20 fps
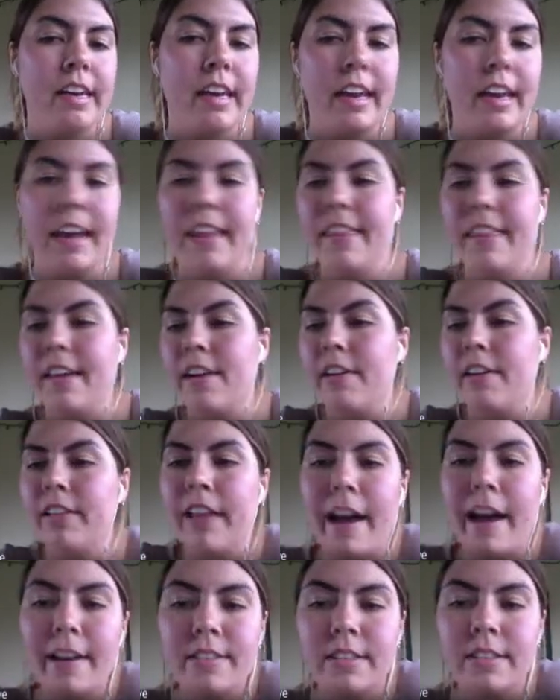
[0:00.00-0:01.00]
And then our
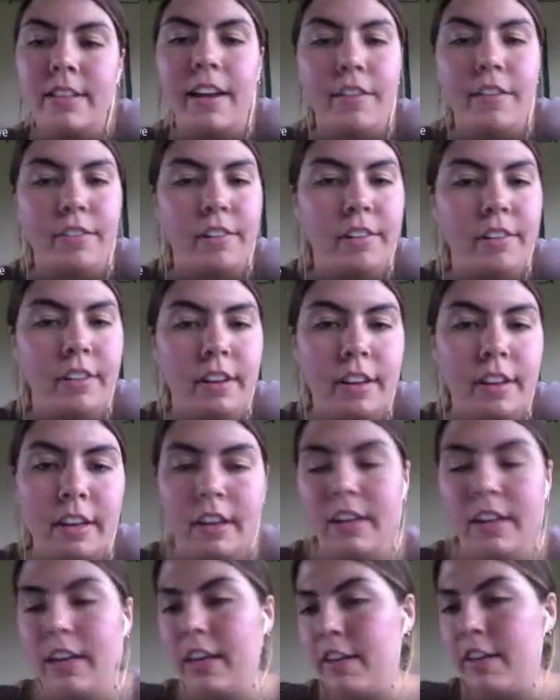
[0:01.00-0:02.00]
last level,
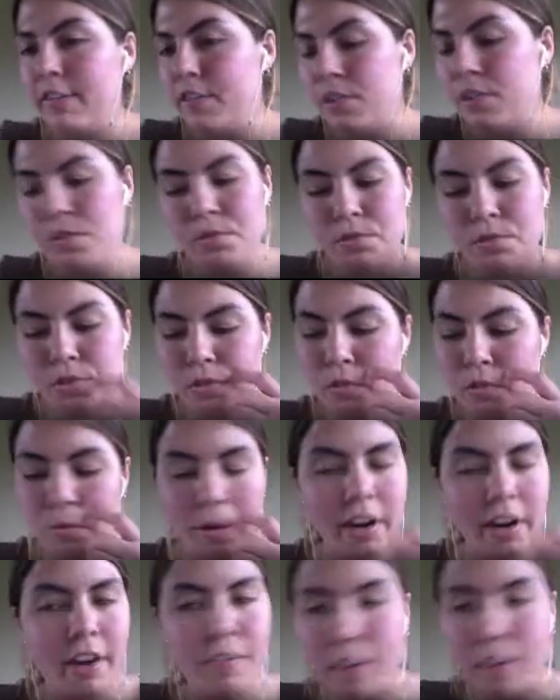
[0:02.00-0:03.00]
if you do
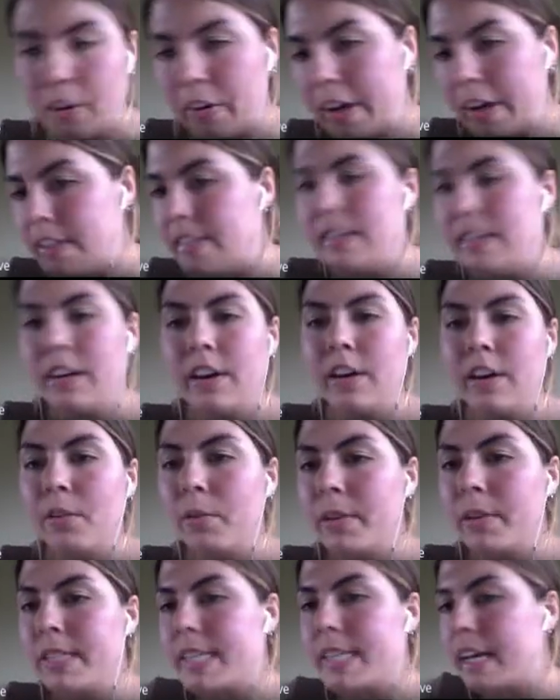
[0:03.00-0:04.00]
whatever criteria
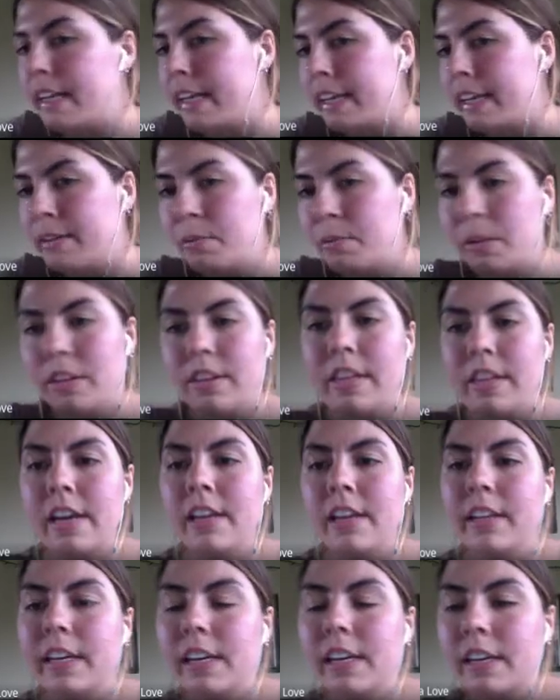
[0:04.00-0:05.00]
we set, like with
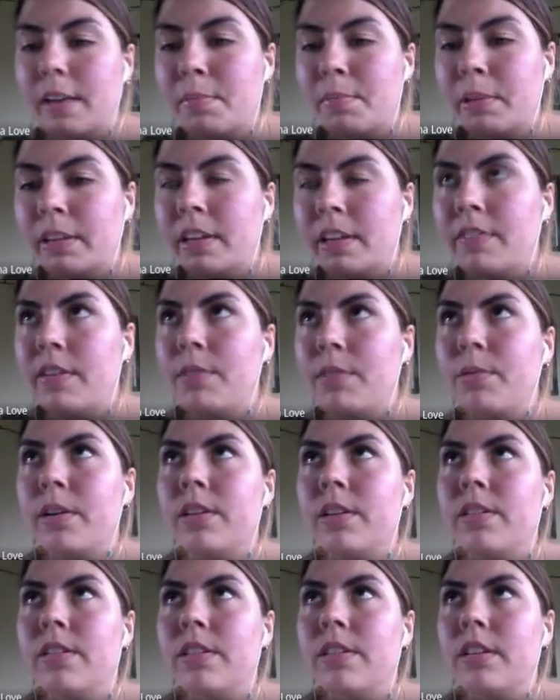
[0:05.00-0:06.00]
ThingLink, I believe it
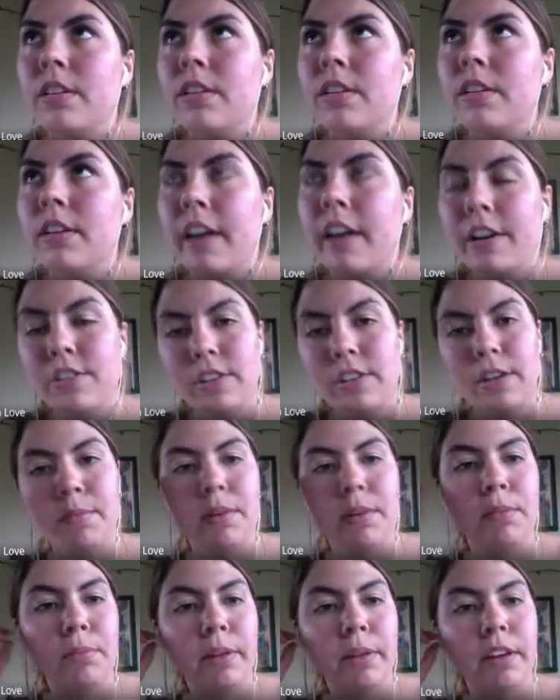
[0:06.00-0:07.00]
was actually I'm going
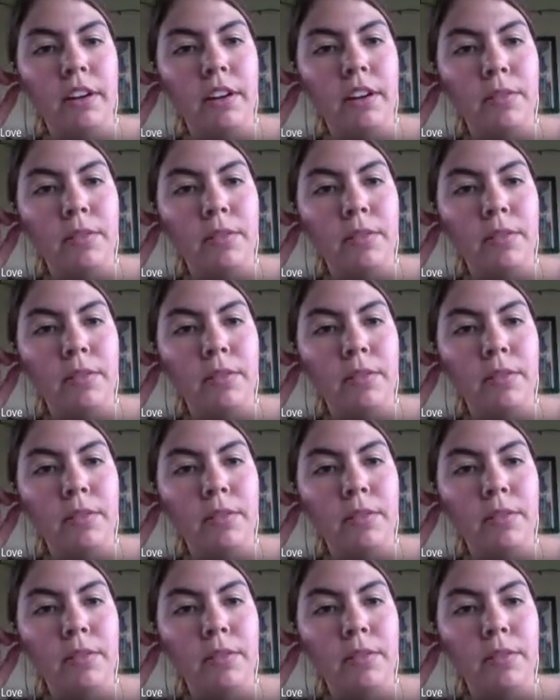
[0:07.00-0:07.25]
to blank on what